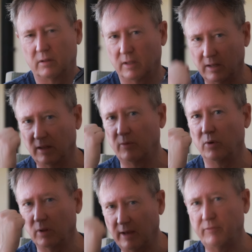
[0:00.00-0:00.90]
In
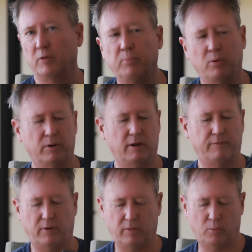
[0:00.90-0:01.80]
real life, you pull it
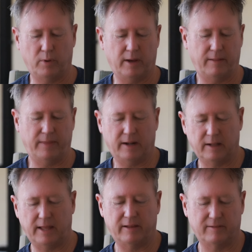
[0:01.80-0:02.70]
off all the way, and that
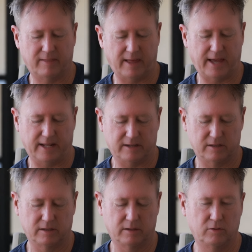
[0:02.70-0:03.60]
allows that
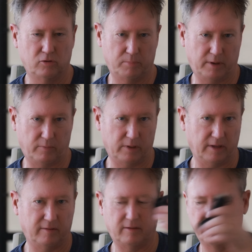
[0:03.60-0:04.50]
to be
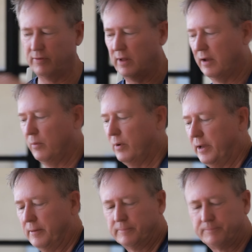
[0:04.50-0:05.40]
released and fly away.